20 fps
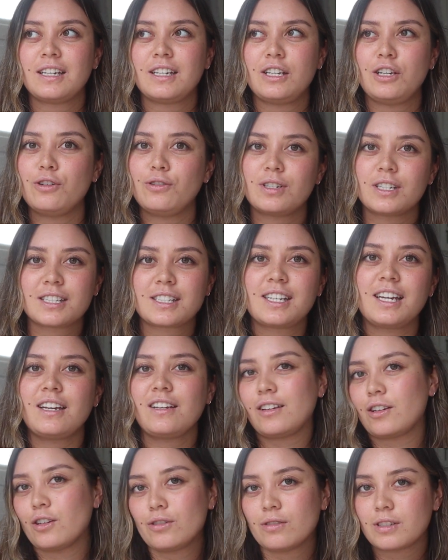you just
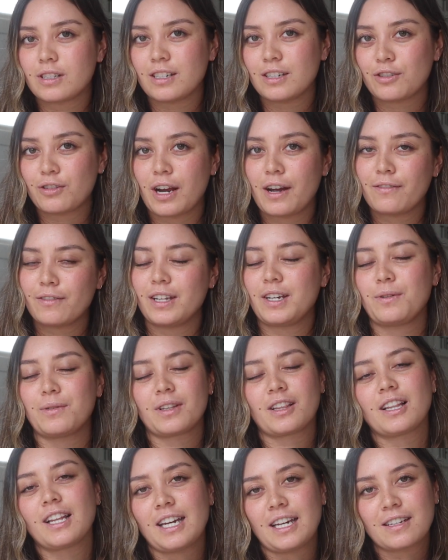get used to traveling
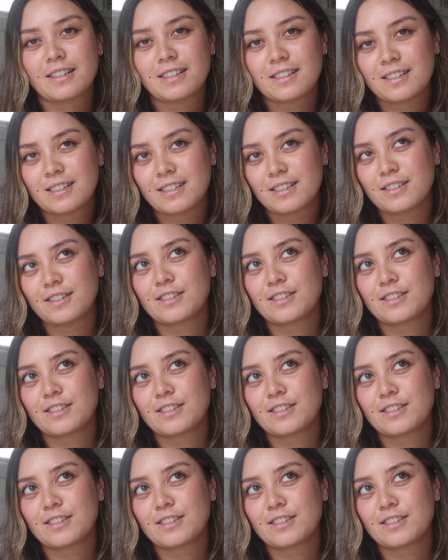with less.